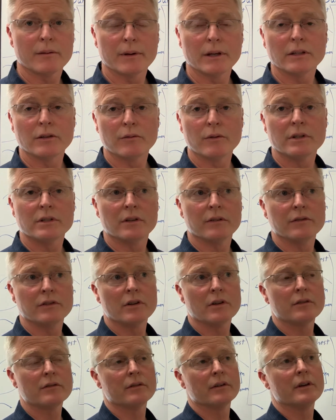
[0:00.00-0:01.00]
about the risks of
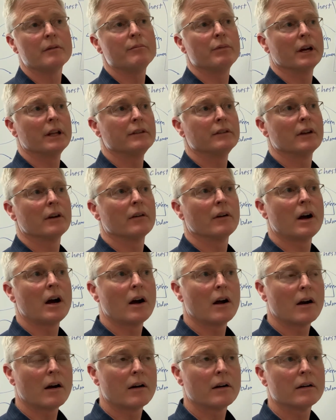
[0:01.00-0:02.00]
surgery, but there
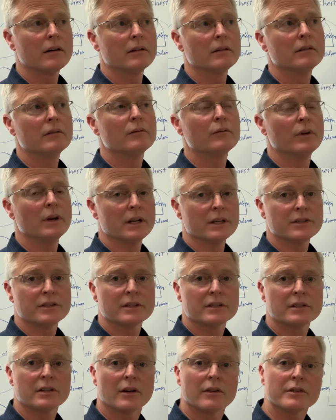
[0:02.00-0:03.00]
are
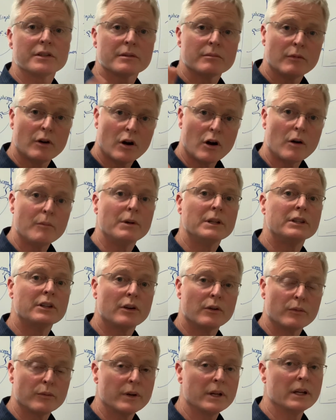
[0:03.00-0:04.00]
risks. They're small, but
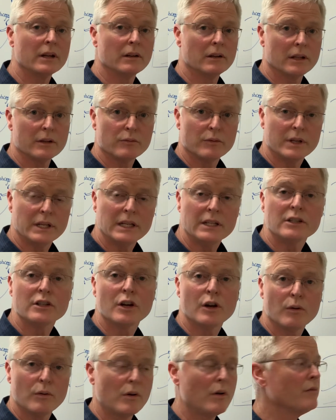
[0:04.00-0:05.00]
they're real, and we need to
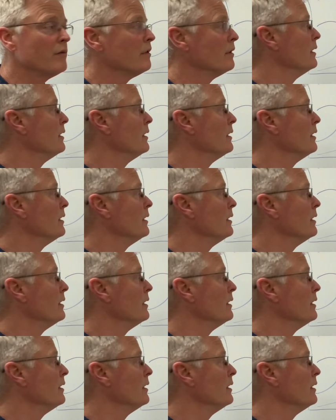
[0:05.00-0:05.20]
go over